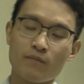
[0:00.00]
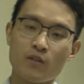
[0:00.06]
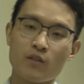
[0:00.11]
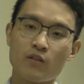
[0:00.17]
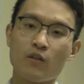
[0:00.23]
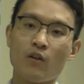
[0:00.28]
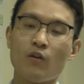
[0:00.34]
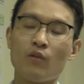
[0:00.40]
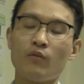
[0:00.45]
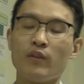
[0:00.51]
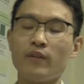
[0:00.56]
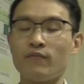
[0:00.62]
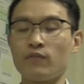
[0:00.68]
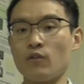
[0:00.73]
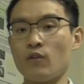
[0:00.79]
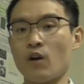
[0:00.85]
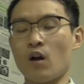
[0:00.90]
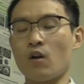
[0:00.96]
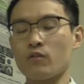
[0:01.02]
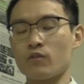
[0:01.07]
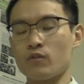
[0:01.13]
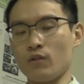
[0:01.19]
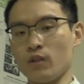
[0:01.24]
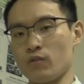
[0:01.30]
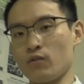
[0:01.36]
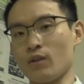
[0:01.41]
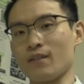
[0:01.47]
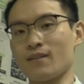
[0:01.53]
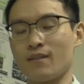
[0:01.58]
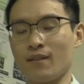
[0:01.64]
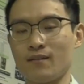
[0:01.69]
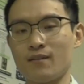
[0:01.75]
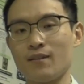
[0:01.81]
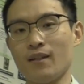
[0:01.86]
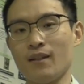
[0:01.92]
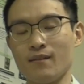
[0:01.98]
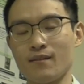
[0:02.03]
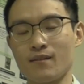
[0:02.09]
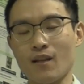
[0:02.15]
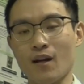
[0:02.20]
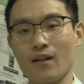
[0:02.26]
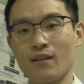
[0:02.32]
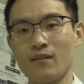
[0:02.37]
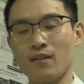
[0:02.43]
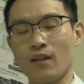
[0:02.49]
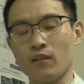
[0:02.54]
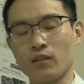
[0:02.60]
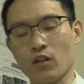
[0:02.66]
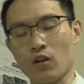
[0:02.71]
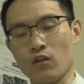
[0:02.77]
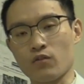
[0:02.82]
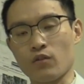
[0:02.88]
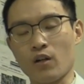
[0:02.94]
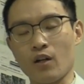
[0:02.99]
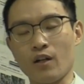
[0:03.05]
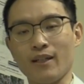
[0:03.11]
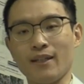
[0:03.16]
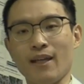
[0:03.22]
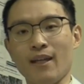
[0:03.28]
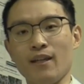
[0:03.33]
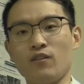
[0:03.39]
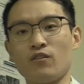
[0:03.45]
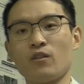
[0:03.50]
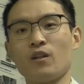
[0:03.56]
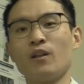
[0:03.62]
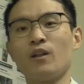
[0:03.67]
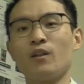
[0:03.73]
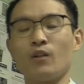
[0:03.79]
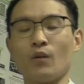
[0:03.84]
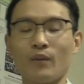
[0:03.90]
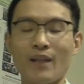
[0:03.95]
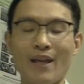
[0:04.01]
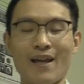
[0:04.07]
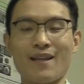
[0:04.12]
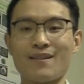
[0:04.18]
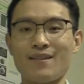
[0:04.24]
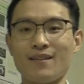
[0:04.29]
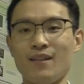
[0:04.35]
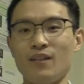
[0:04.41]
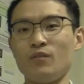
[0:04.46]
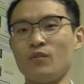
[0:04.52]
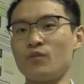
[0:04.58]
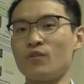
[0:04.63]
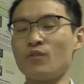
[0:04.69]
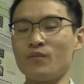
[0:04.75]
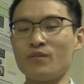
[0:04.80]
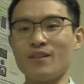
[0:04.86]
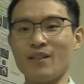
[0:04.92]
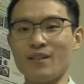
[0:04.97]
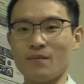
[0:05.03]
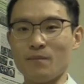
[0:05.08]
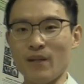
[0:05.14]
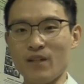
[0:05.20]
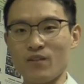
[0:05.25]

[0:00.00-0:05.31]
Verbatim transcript: So if you are also interested in science and cultural heritage, don't hesitate to choose this